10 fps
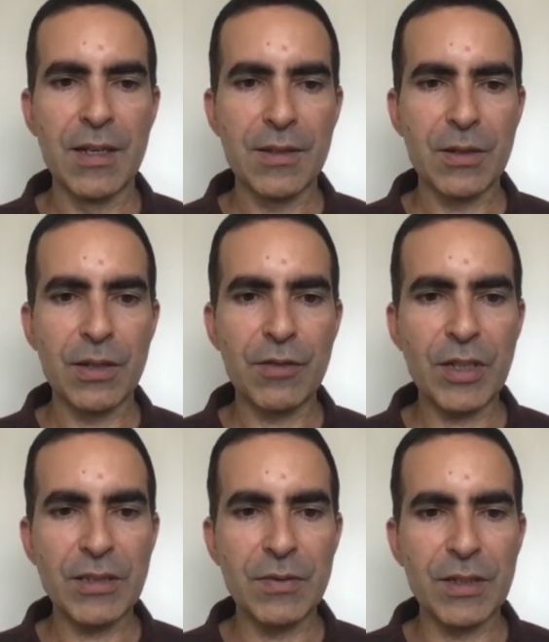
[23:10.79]
So
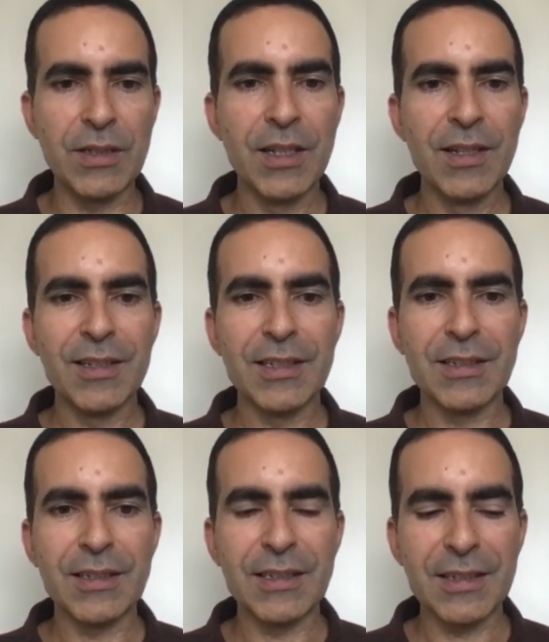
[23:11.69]
effectively,
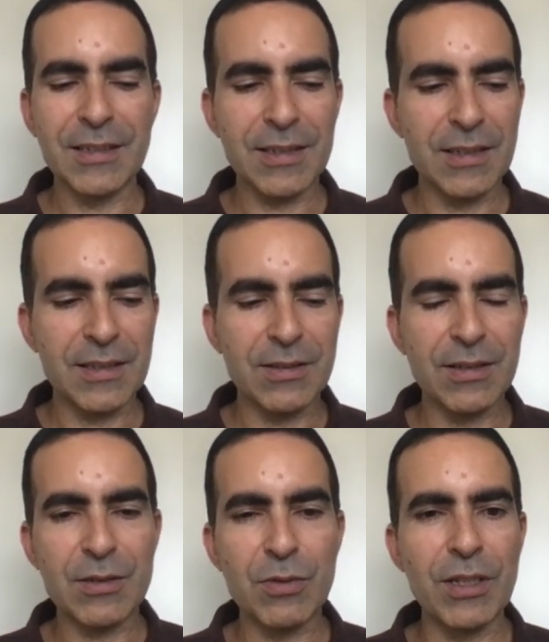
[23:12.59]

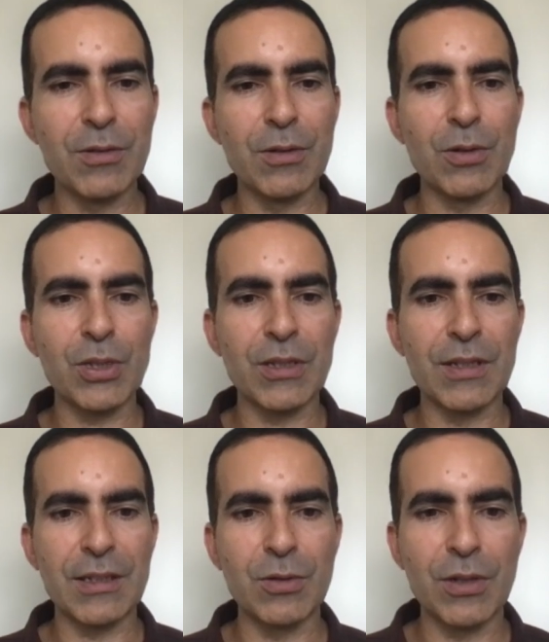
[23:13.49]
it's really the notion
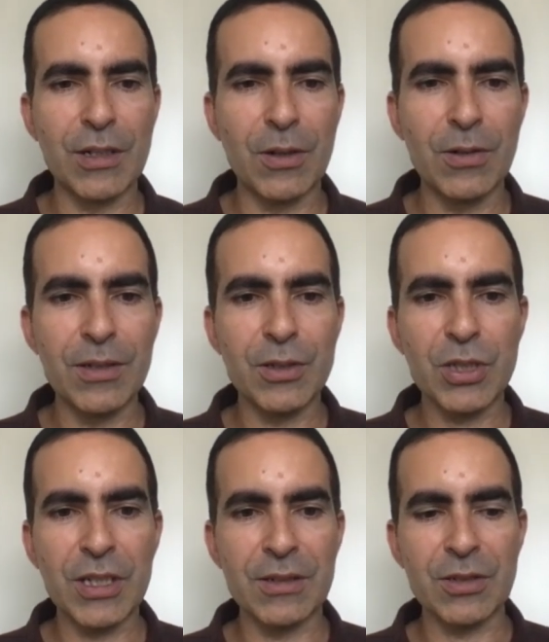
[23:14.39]
that you're going to only
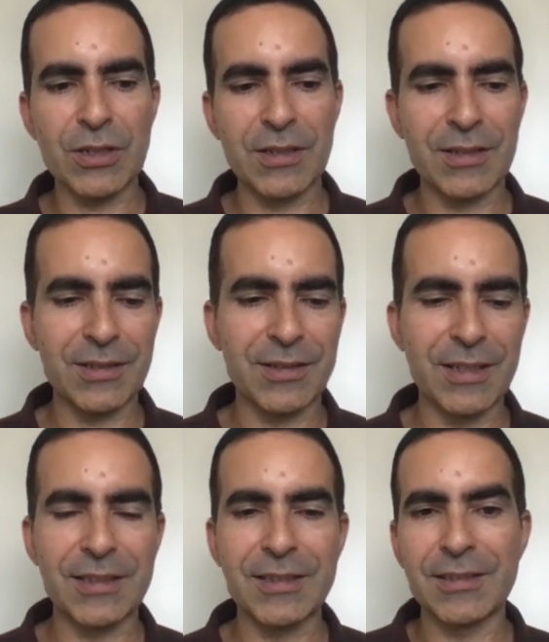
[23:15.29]
change,
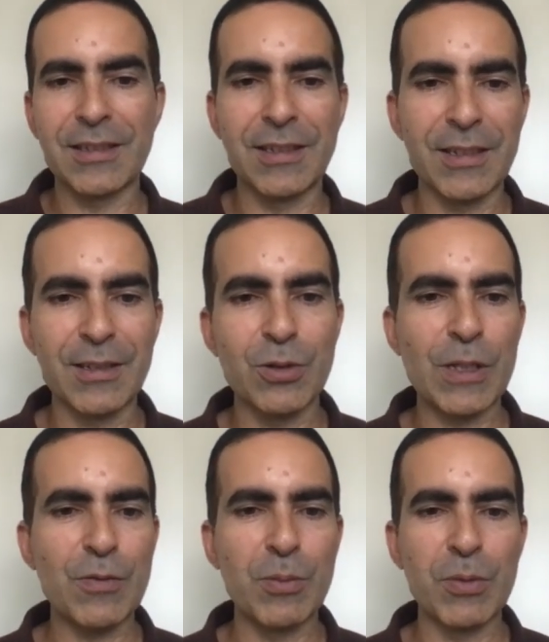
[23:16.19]
like in
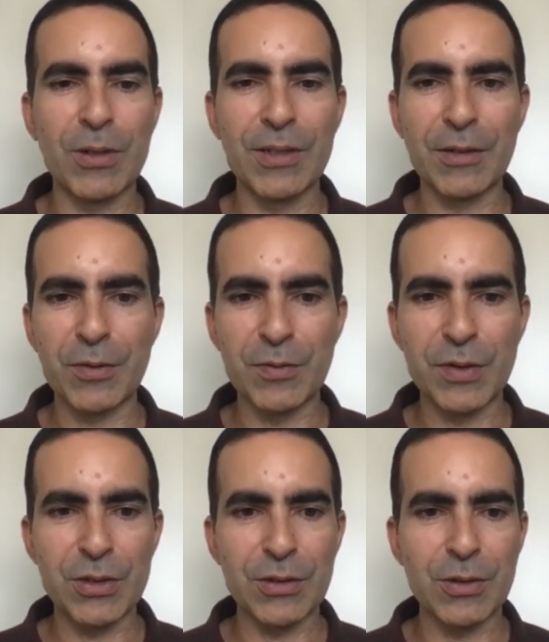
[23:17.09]
transformer learning for
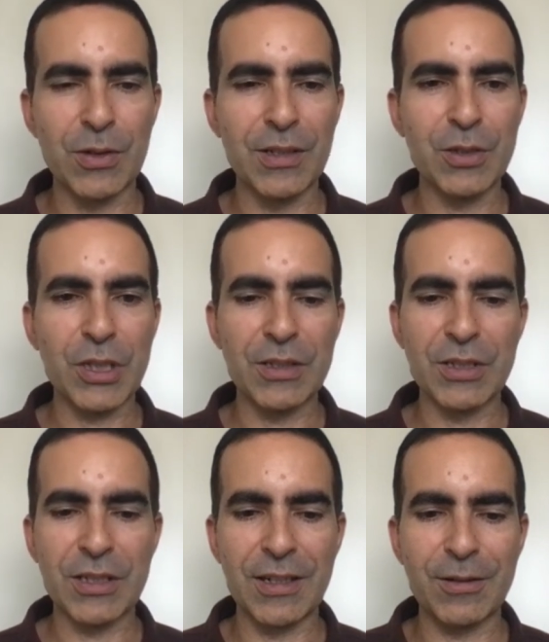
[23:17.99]
vision, you're only
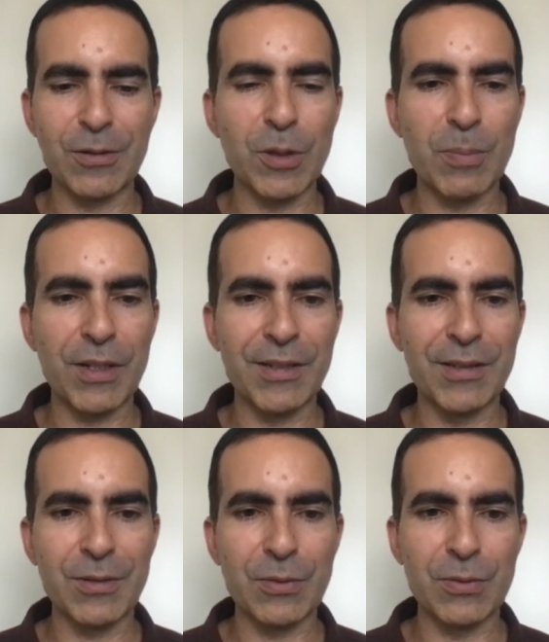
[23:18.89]
changing like the top
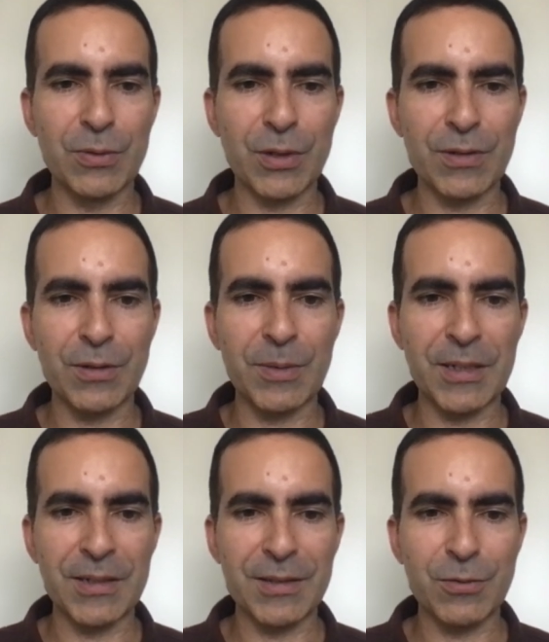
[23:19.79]
layers to
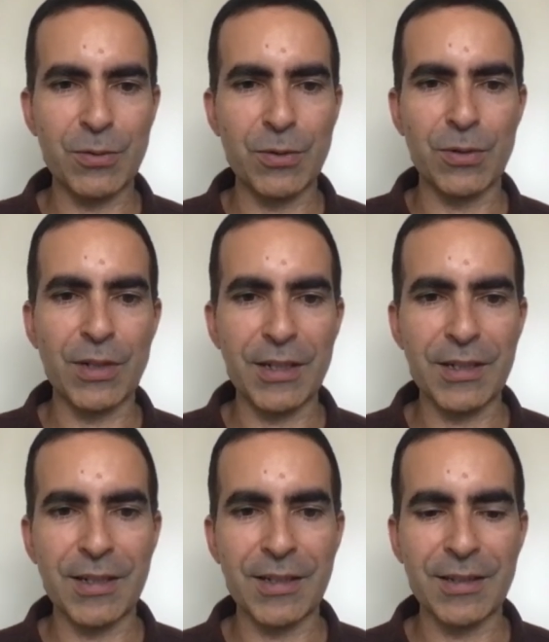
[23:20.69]
customize to your
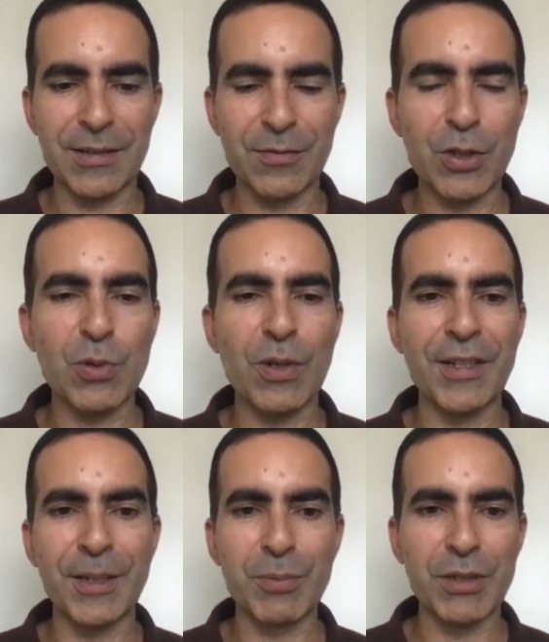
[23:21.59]
AI visual
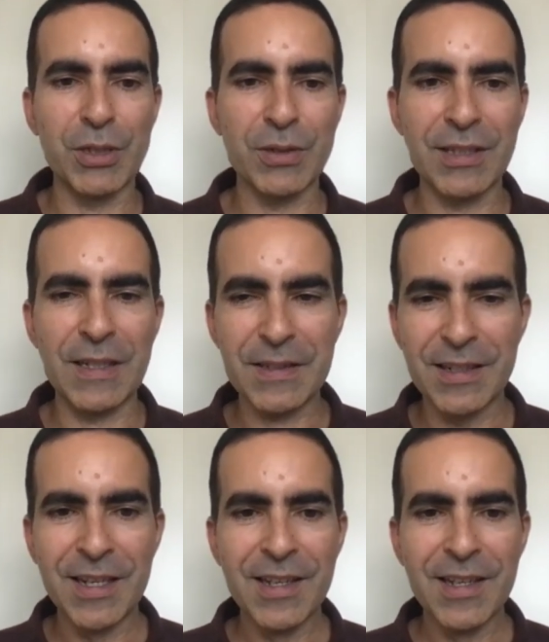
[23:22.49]
AI prediction task.